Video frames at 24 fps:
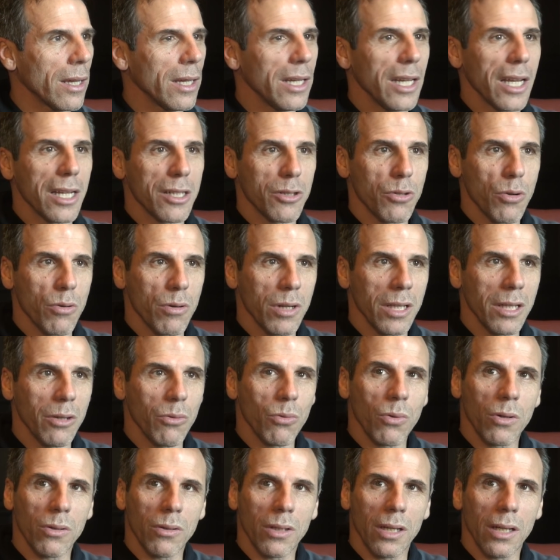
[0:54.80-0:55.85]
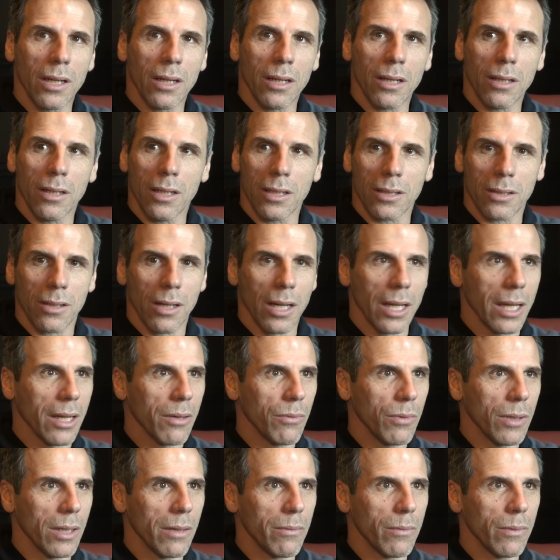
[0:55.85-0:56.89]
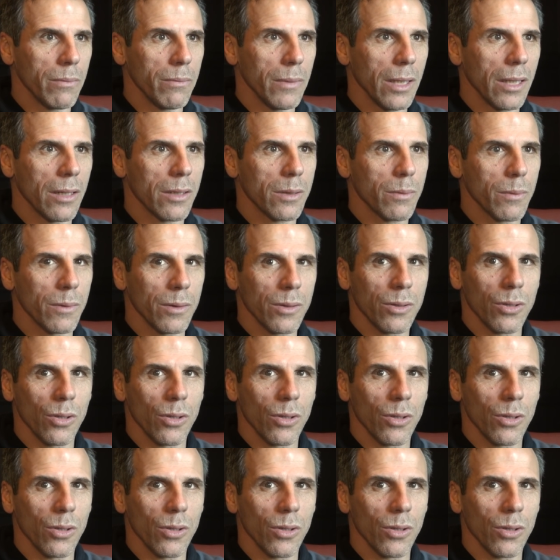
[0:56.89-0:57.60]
He has already won this league with the Middlesbrough,